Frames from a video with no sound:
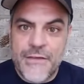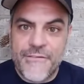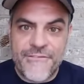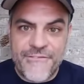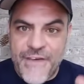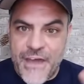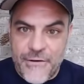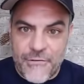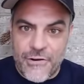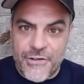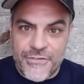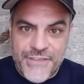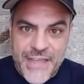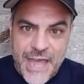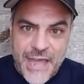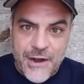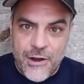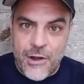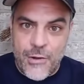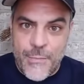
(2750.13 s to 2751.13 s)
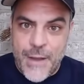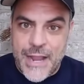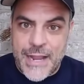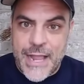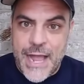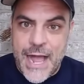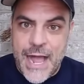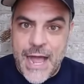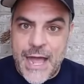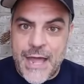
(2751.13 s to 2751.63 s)
federal debt, oh my
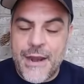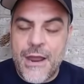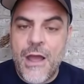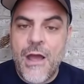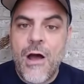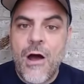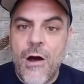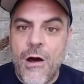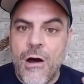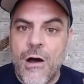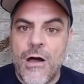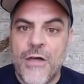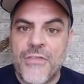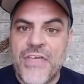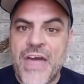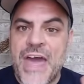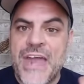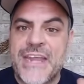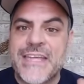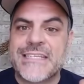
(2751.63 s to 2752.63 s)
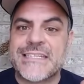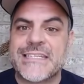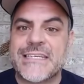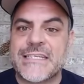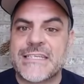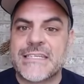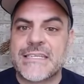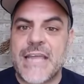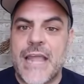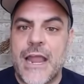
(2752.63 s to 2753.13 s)
God, all that is to
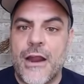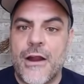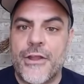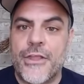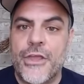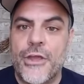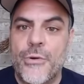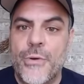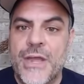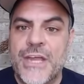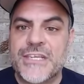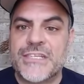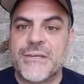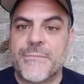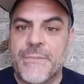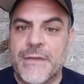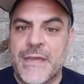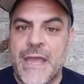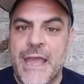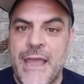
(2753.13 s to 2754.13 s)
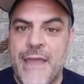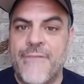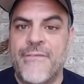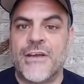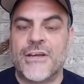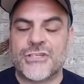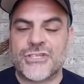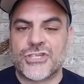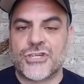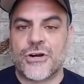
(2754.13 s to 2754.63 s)
scare you into
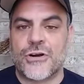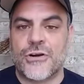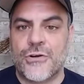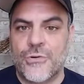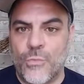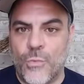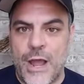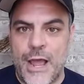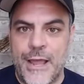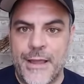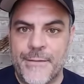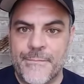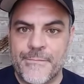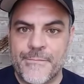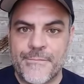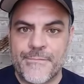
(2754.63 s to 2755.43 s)
behaving a certain way.